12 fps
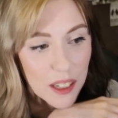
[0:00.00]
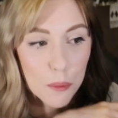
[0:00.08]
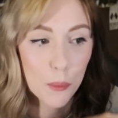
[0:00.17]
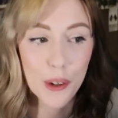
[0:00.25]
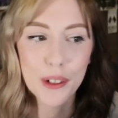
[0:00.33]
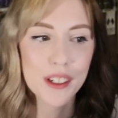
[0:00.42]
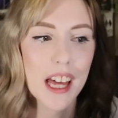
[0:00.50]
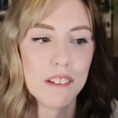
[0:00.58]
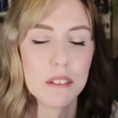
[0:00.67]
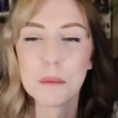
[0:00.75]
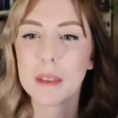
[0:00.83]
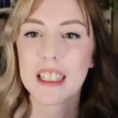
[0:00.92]
won't
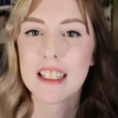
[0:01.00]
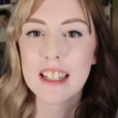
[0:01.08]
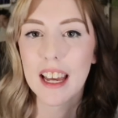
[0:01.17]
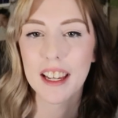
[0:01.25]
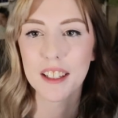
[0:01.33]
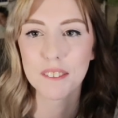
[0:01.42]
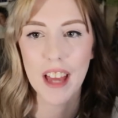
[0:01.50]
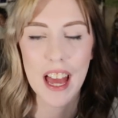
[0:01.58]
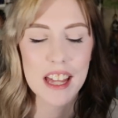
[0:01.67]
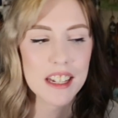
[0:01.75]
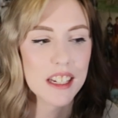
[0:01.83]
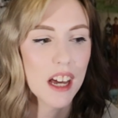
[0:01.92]
ever be a day,
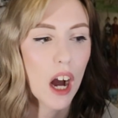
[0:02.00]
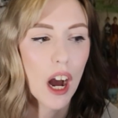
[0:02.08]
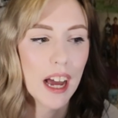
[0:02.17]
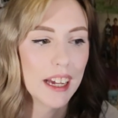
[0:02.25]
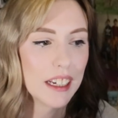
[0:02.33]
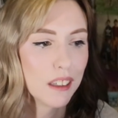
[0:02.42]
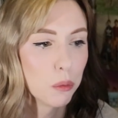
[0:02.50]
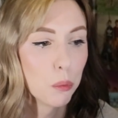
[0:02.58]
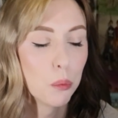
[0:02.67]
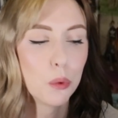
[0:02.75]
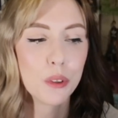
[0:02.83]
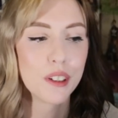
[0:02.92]
and I
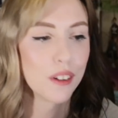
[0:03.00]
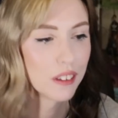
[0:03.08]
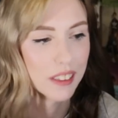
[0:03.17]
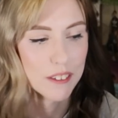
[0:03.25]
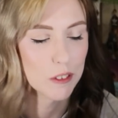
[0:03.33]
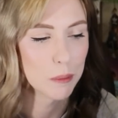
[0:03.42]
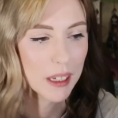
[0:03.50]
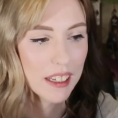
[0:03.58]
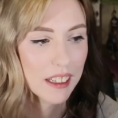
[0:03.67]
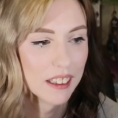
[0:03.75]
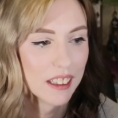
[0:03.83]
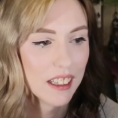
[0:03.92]
will not ever
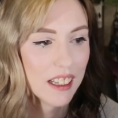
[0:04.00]
be